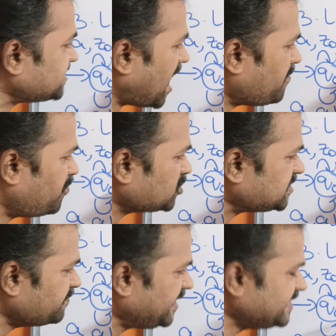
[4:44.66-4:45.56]
topmost
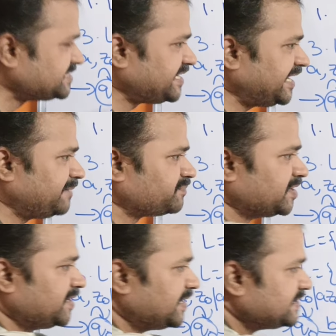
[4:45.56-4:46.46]
symbol is A
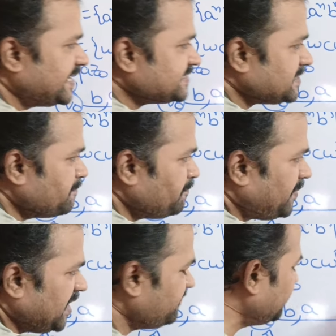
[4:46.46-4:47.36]
then
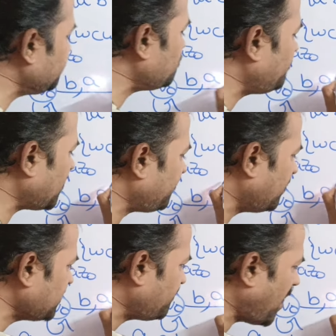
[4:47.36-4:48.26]
simply we need to
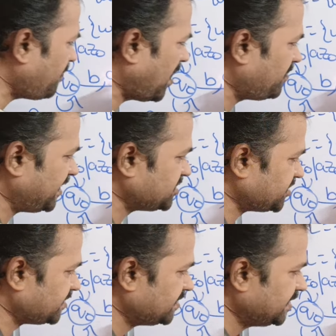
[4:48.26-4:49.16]
perform the pop
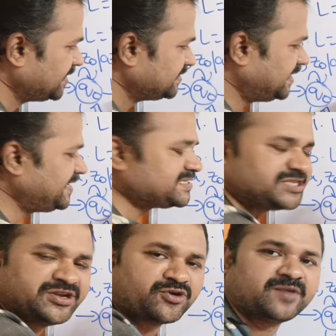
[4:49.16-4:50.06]
operation. That is
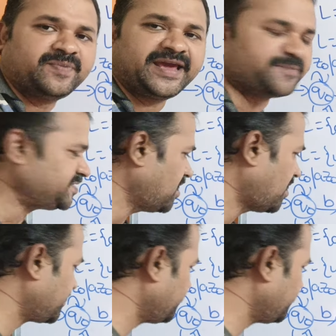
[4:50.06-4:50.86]
denoted by epsilon.